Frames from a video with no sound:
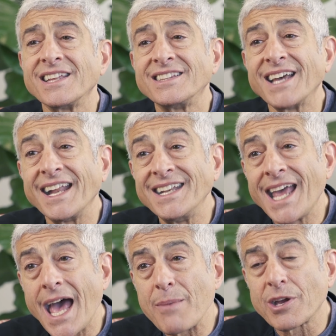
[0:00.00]
The
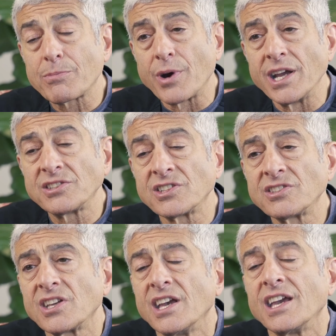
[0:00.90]
dynamic
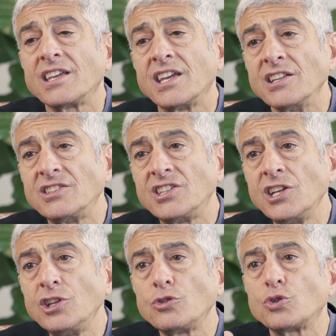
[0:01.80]
braces continue